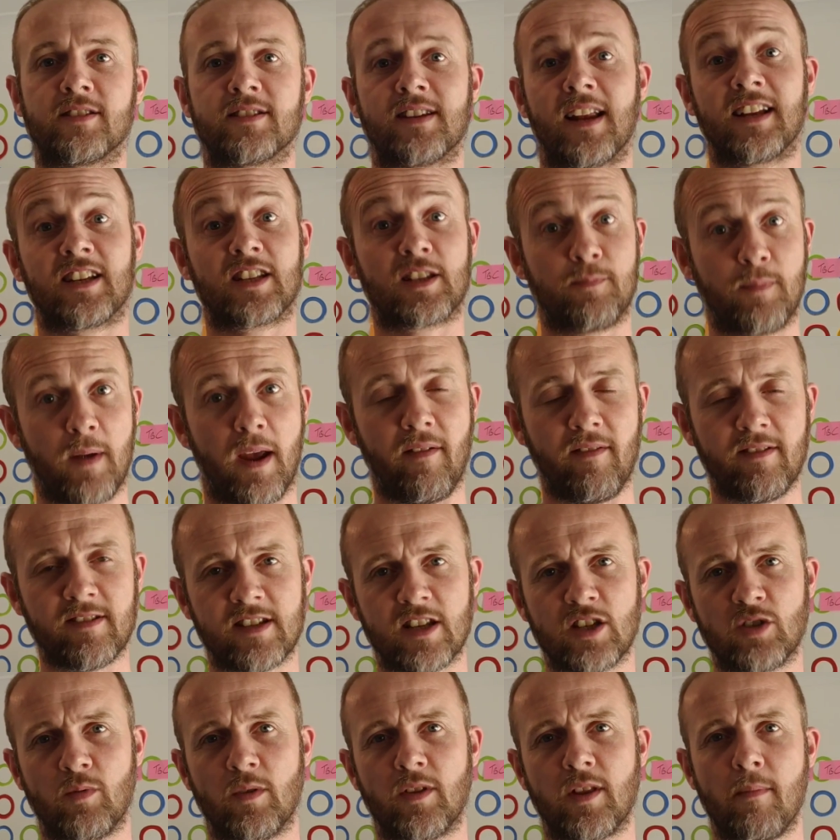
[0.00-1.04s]

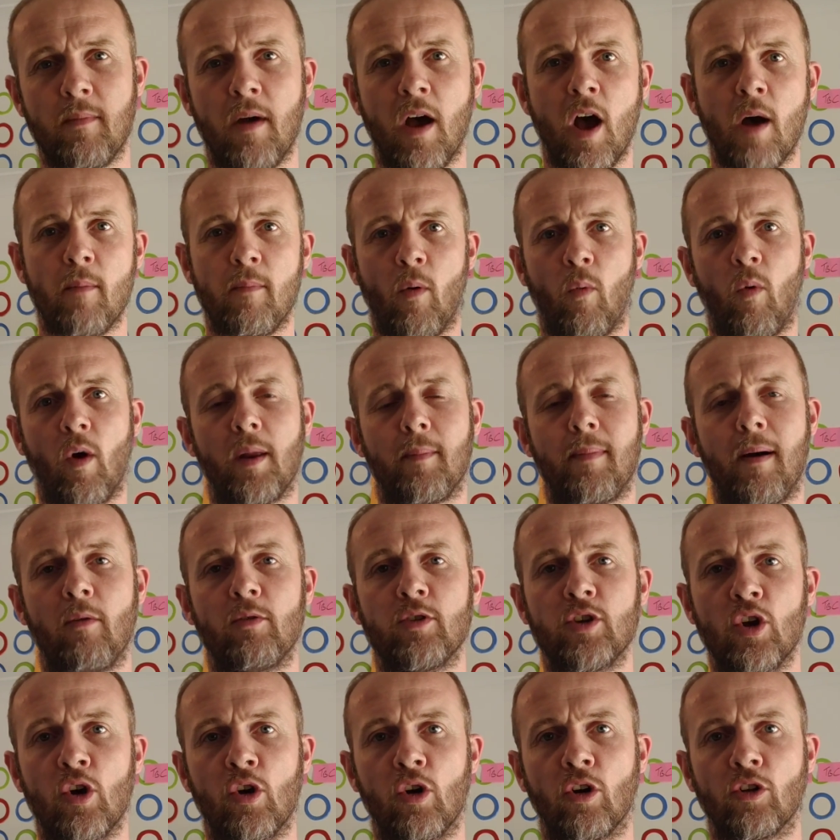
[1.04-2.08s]
experiences with them. But what
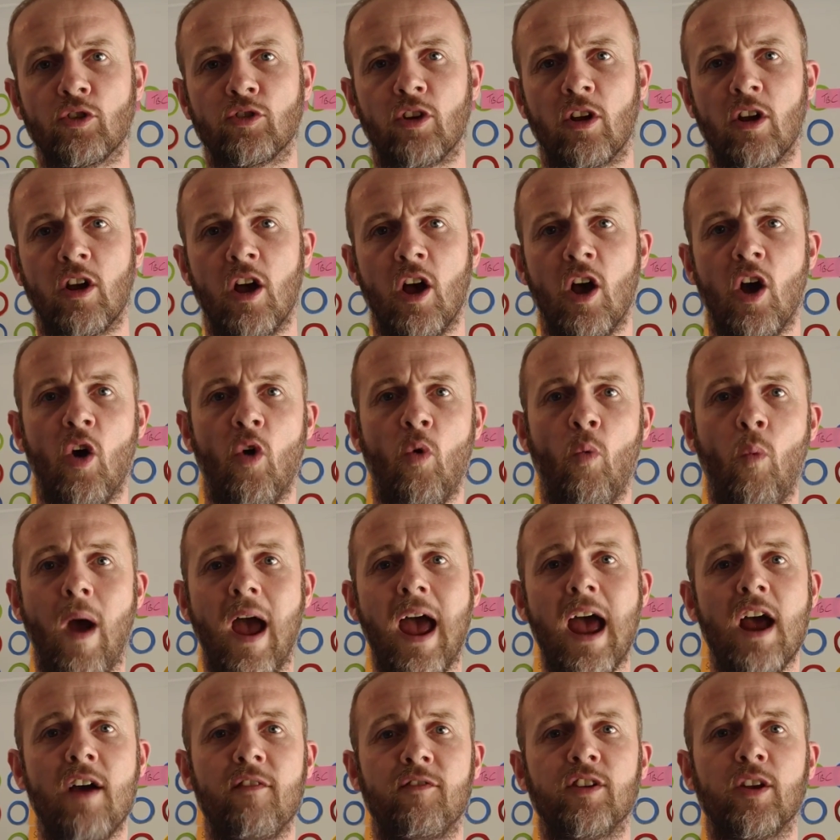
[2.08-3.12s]
about yours?
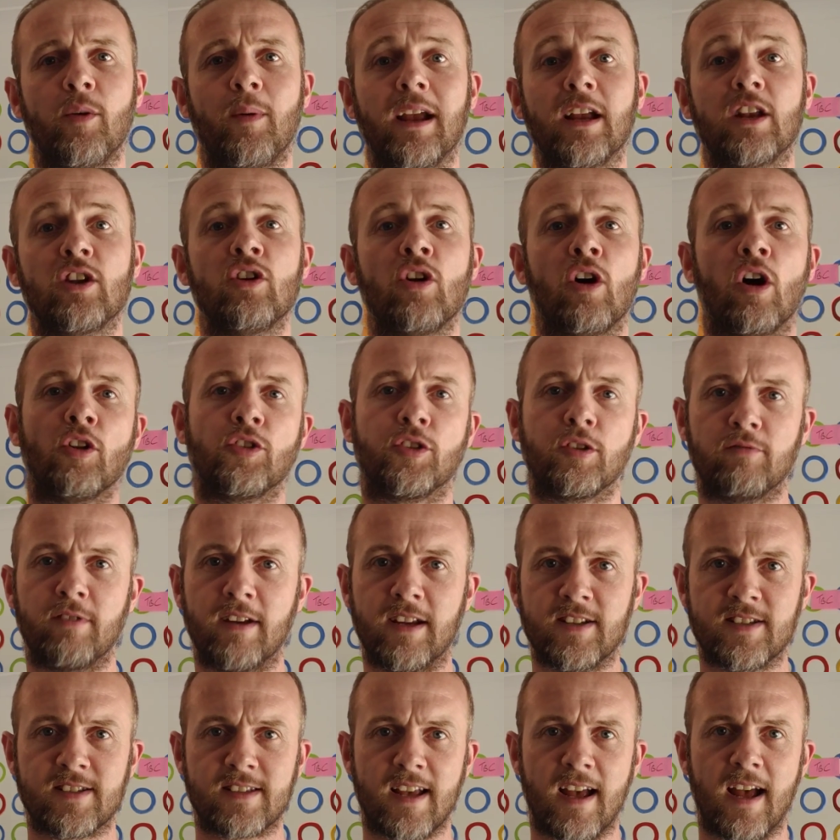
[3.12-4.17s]
Where have you ignored the
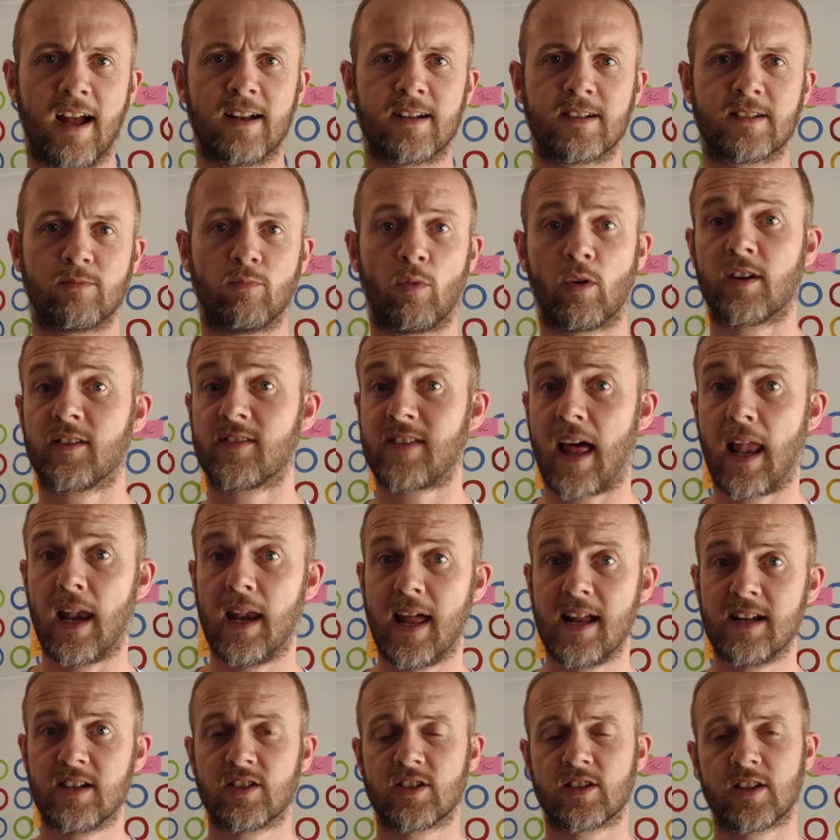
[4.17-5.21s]
research? What has that
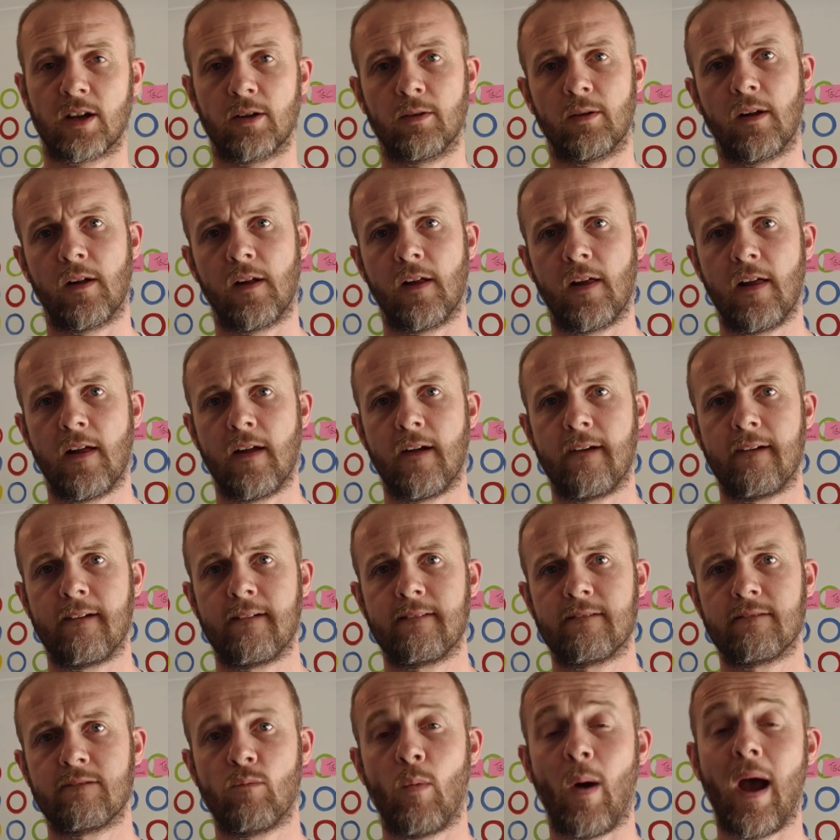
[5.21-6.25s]
led to?
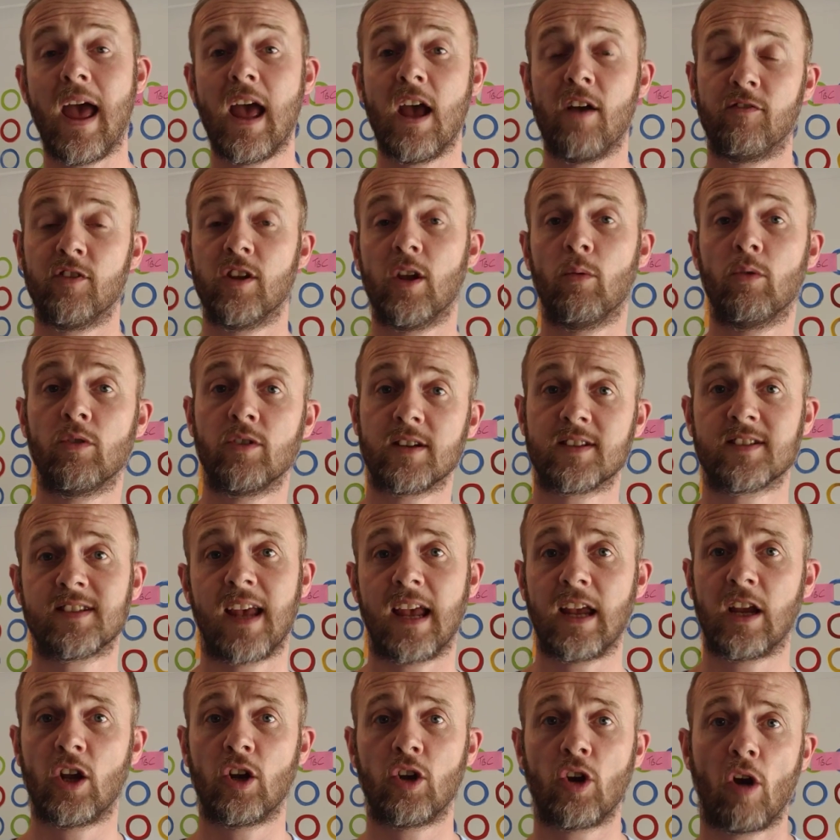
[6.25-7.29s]
Where have you
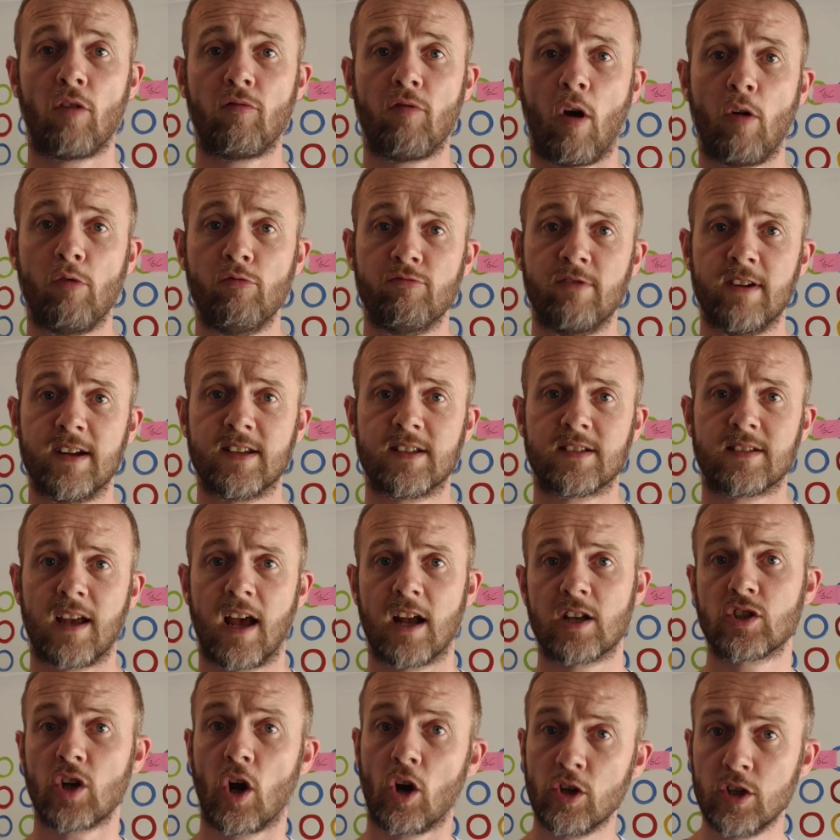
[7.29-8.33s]
undertaken your own
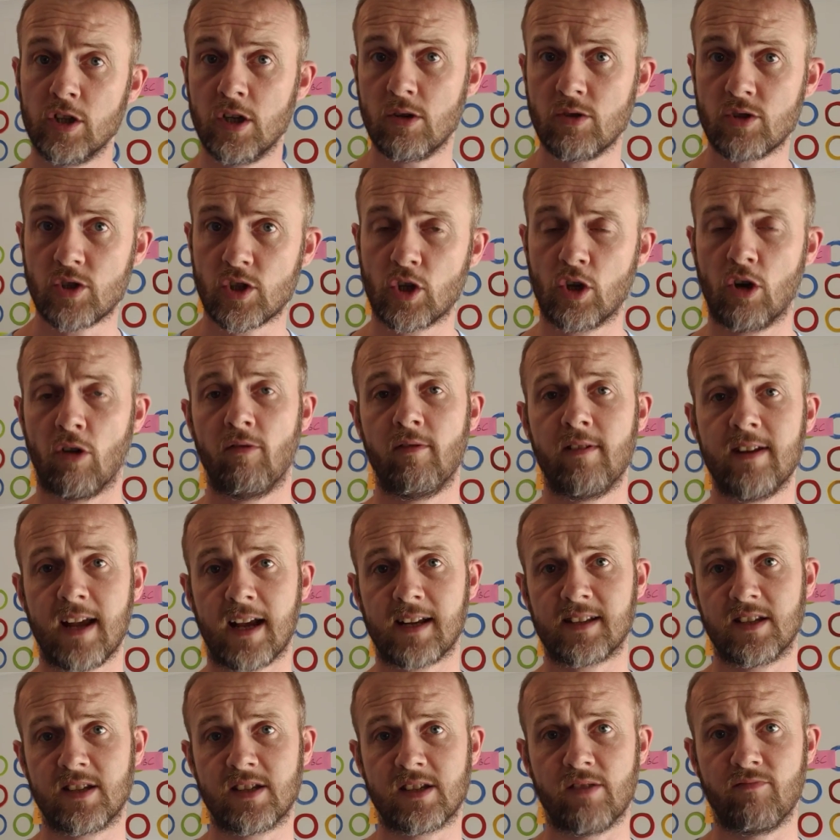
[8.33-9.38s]
research or used currently
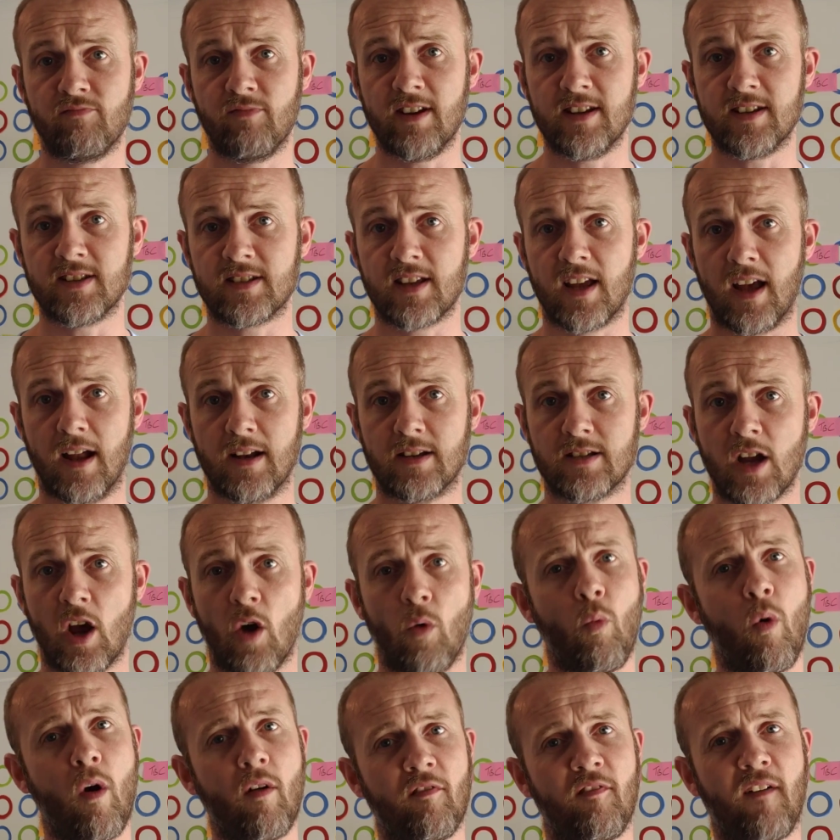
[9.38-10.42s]
existing research?
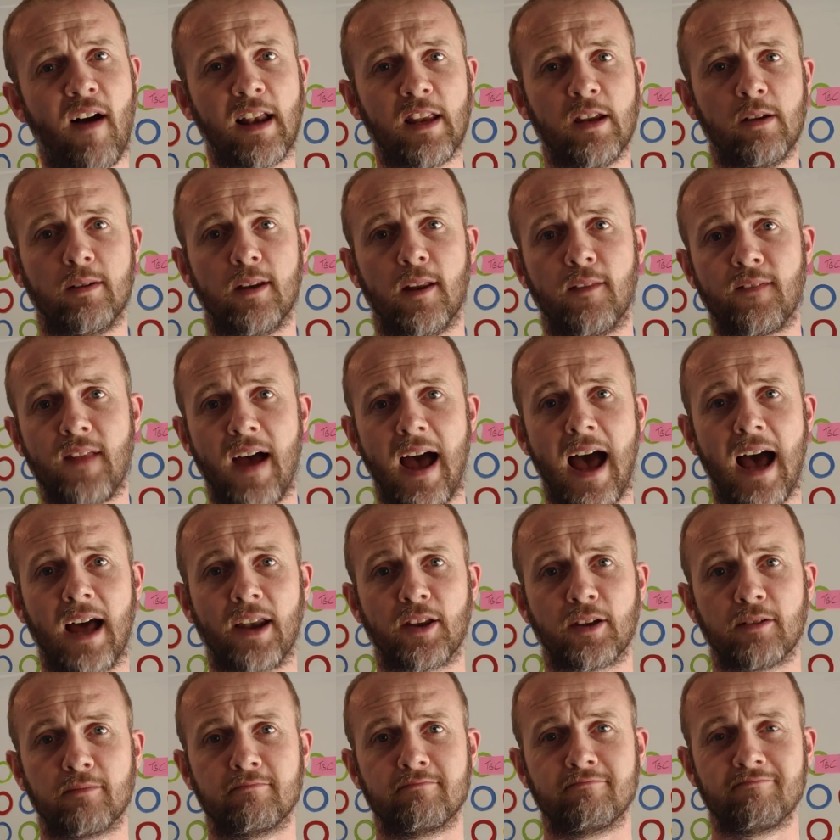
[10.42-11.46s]
What value did that
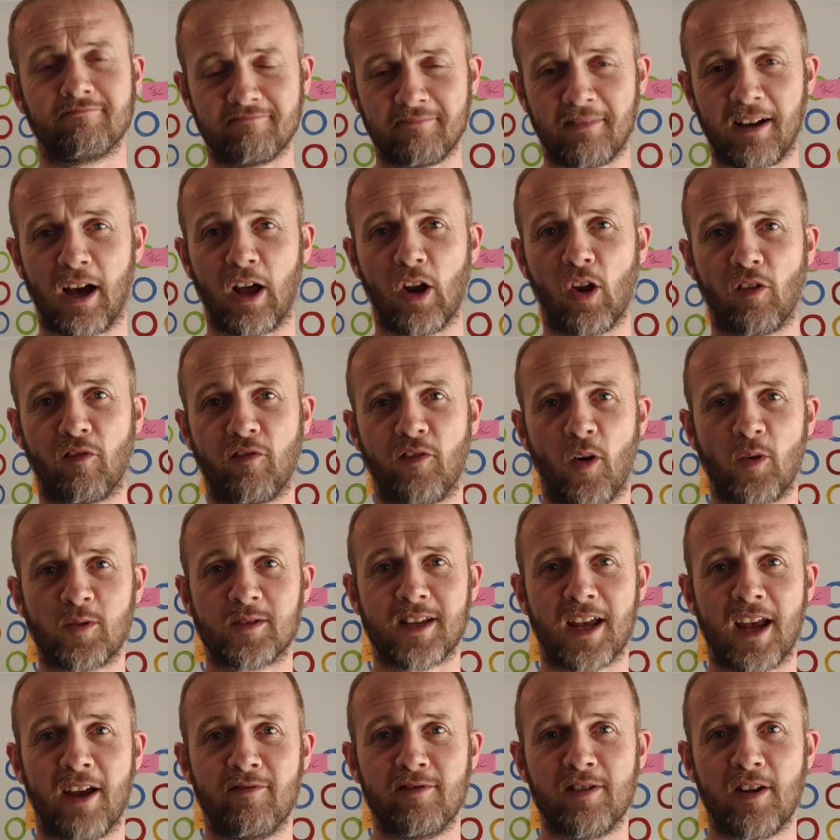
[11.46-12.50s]
add? I look forward
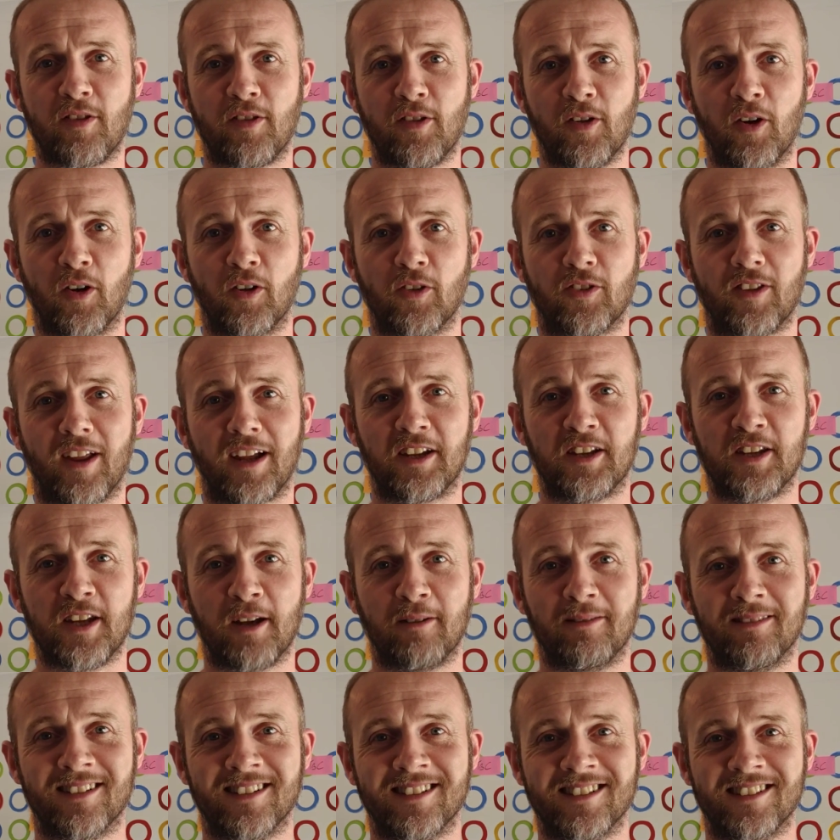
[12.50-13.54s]
to hearing your thoughts. Thank
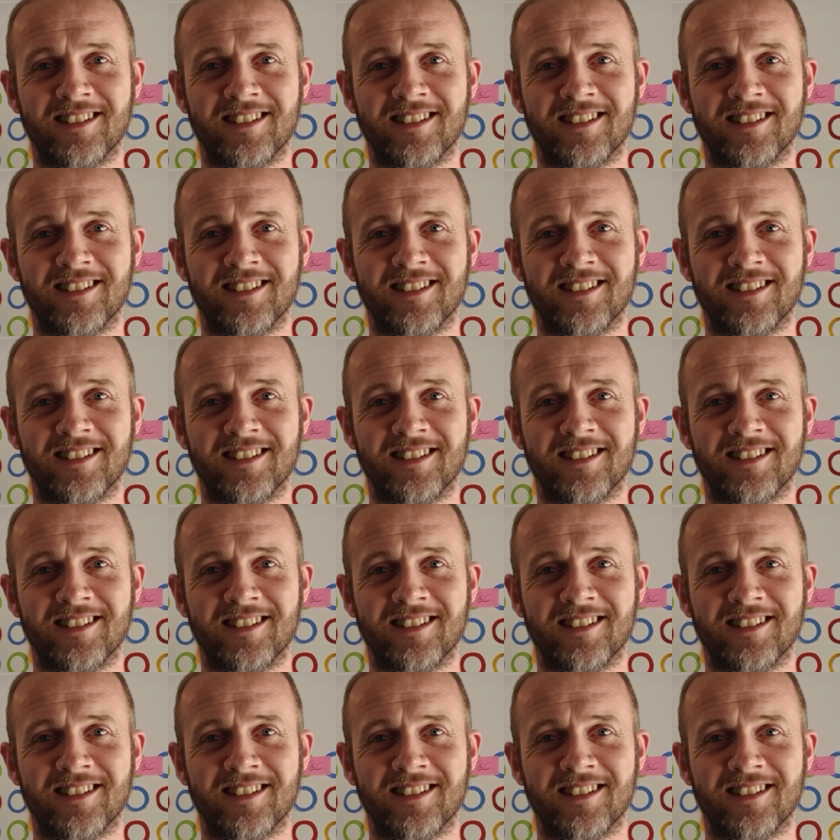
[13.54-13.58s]
you.